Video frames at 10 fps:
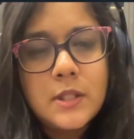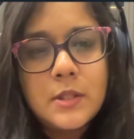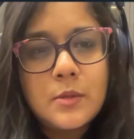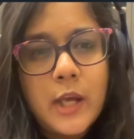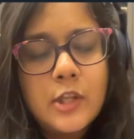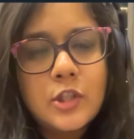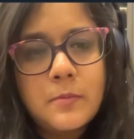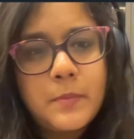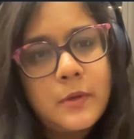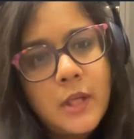So, edge
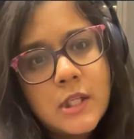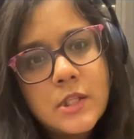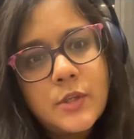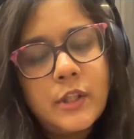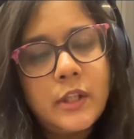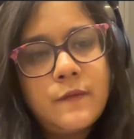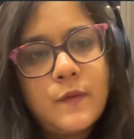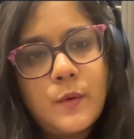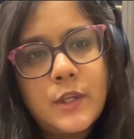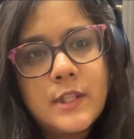computing is a really
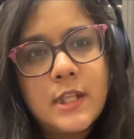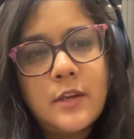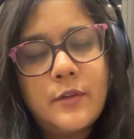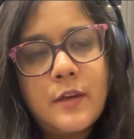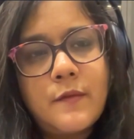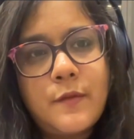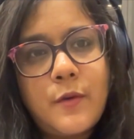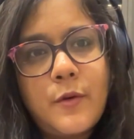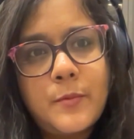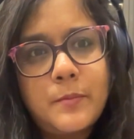focus area
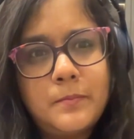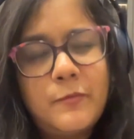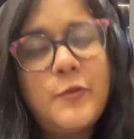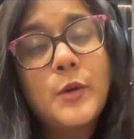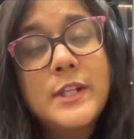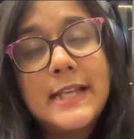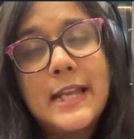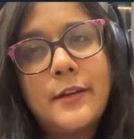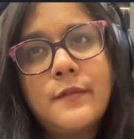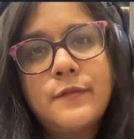for
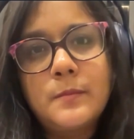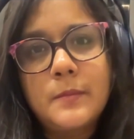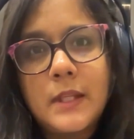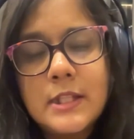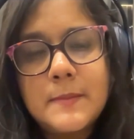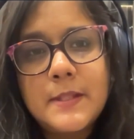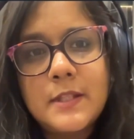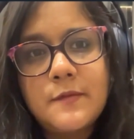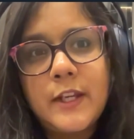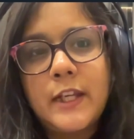me
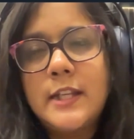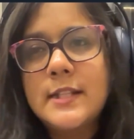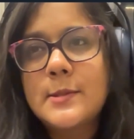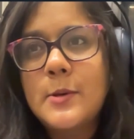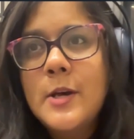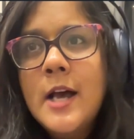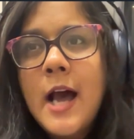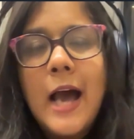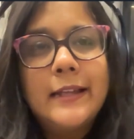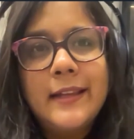specifically. So,
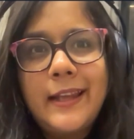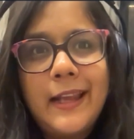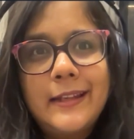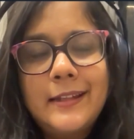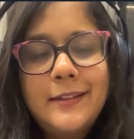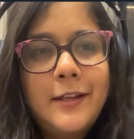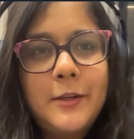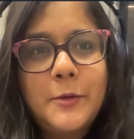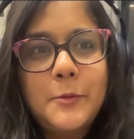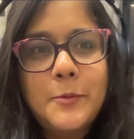I think anything
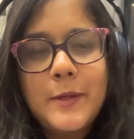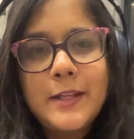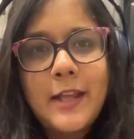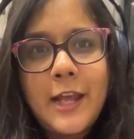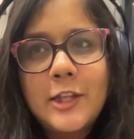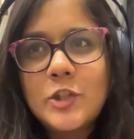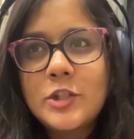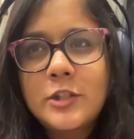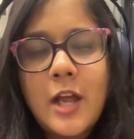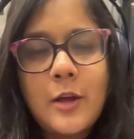to do with edge
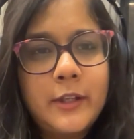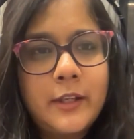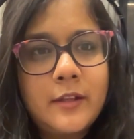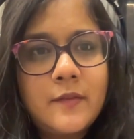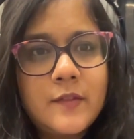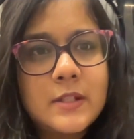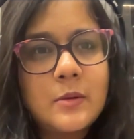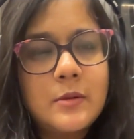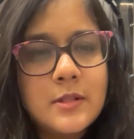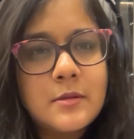and cloud native is
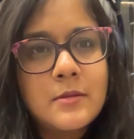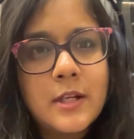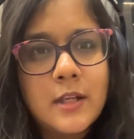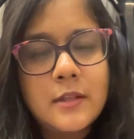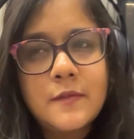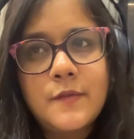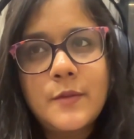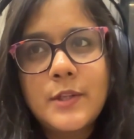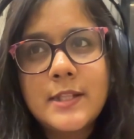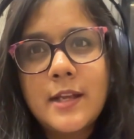also another
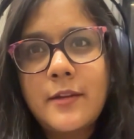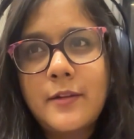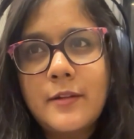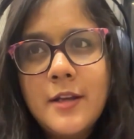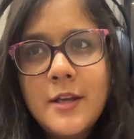focus area.